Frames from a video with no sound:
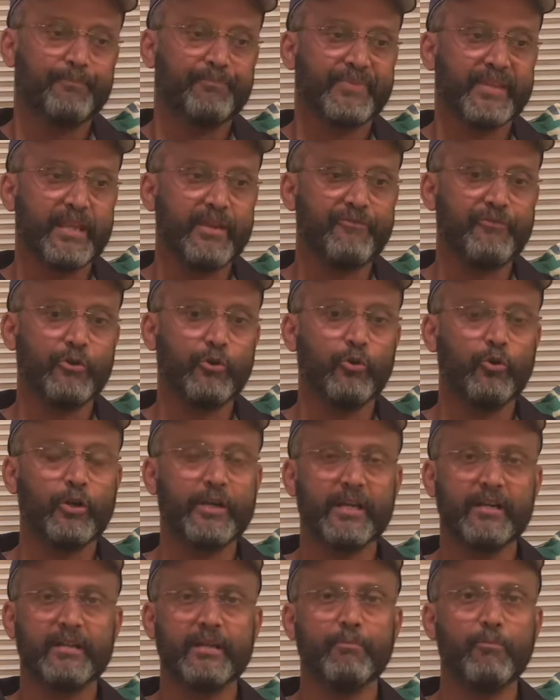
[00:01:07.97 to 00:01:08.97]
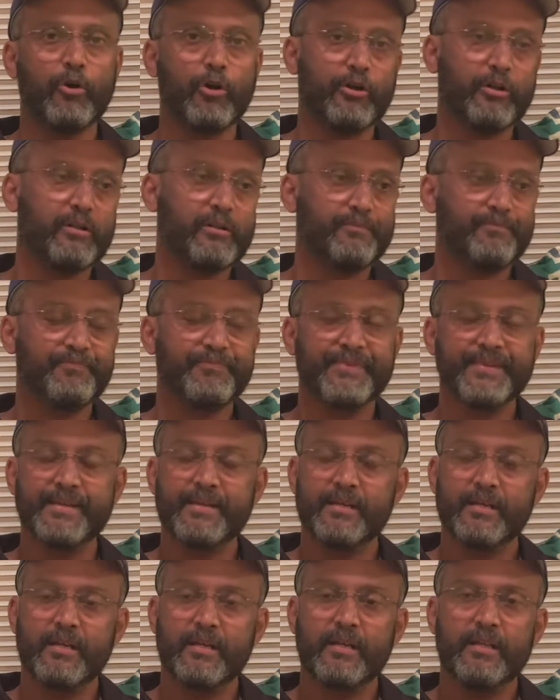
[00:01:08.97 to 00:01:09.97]
If you look at the model,
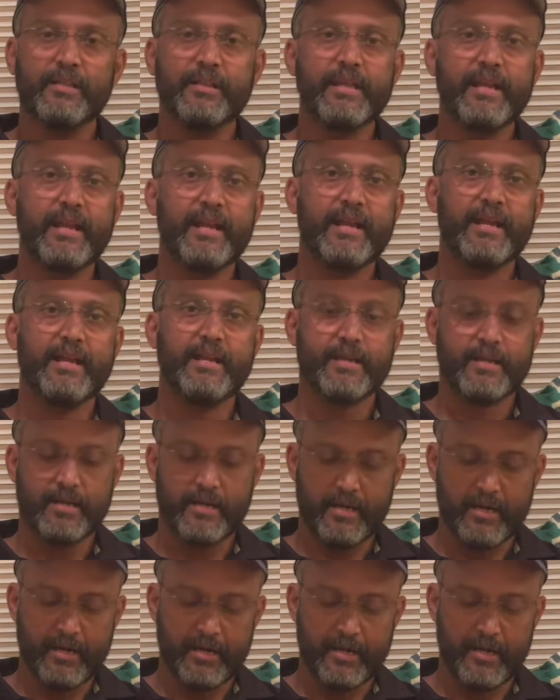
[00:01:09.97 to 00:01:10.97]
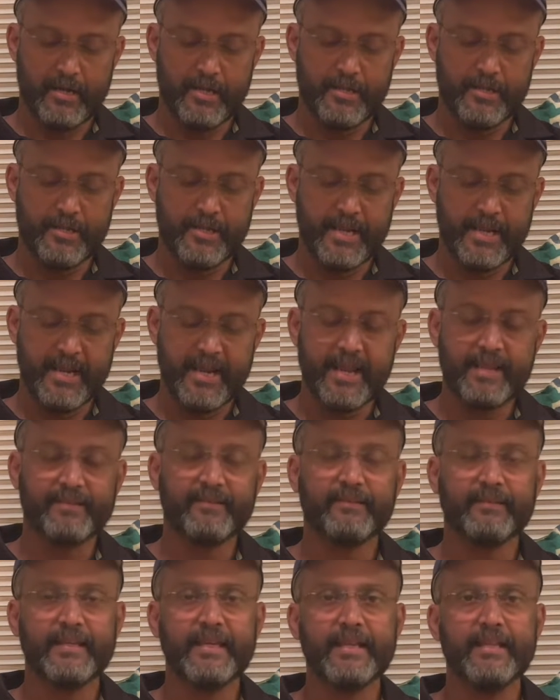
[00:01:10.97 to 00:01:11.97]
they
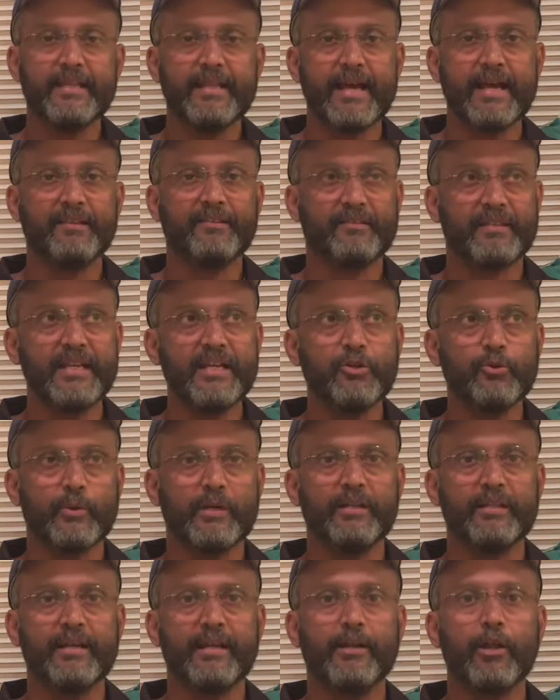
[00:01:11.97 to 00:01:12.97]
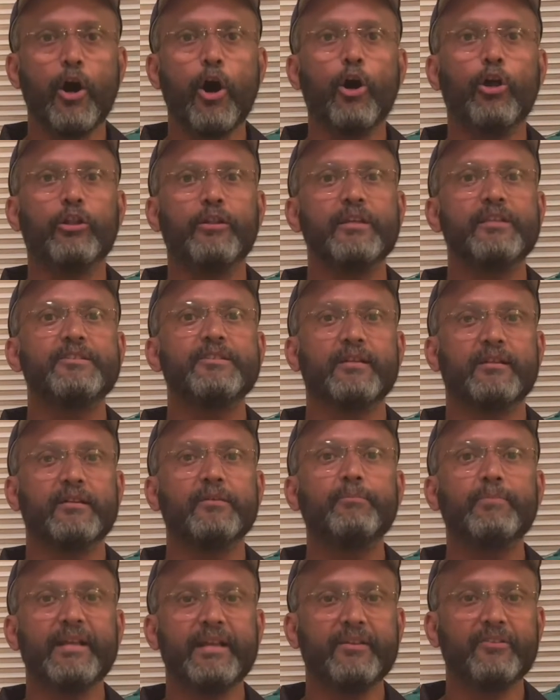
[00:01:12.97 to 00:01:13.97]
see to it that all the children
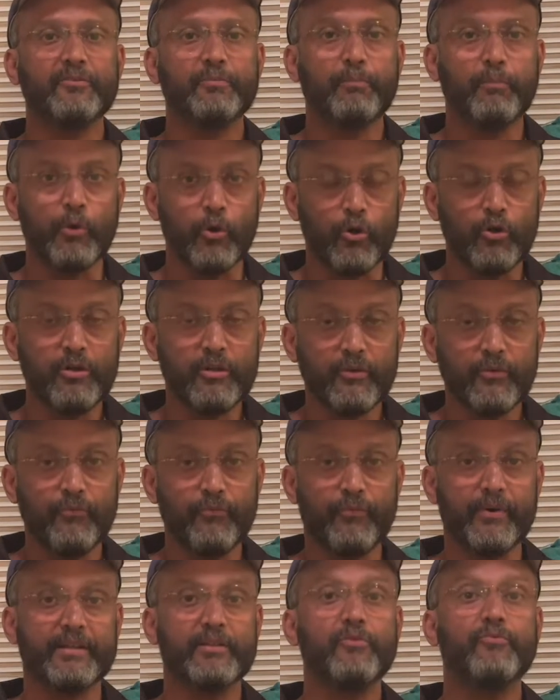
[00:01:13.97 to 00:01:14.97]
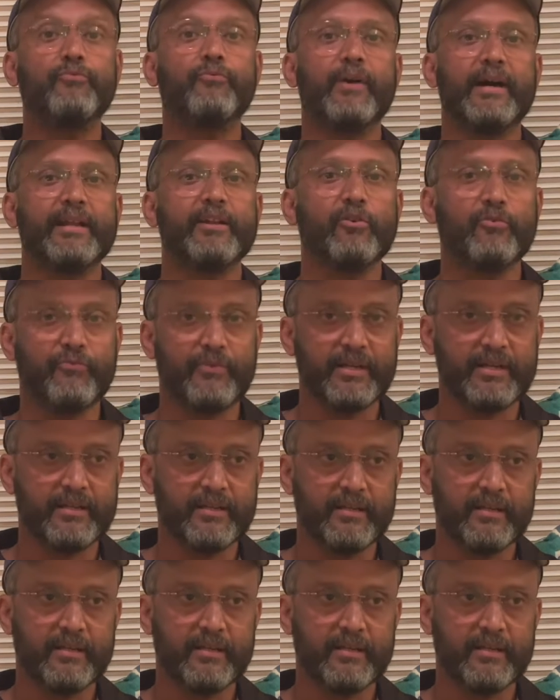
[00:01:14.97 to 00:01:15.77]
play sport for the fun of it.